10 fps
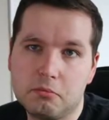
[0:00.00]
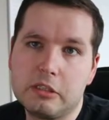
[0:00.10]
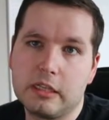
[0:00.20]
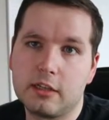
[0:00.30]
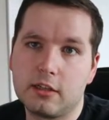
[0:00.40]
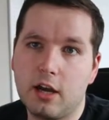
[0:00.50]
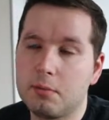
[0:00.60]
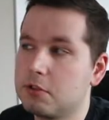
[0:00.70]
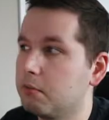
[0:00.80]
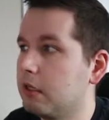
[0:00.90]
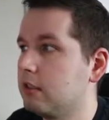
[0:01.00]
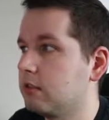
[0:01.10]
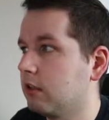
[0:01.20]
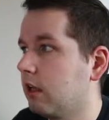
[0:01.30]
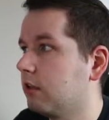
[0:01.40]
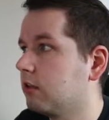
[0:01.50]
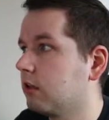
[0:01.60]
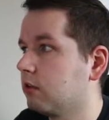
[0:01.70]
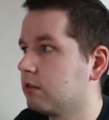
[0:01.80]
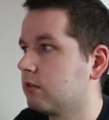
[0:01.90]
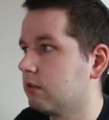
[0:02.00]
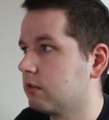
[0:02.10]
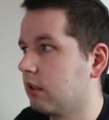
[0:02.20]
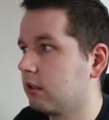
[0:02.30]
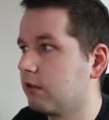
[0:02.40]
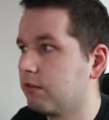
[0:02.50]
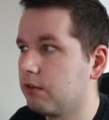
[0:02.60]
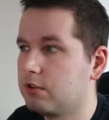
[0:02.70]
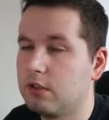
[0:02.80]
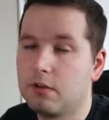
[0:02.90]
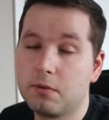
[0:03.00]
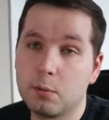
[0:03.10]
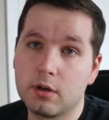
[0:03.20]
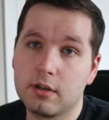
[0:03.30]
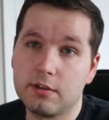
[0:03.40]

select the option based on that. You can also select the version if you want a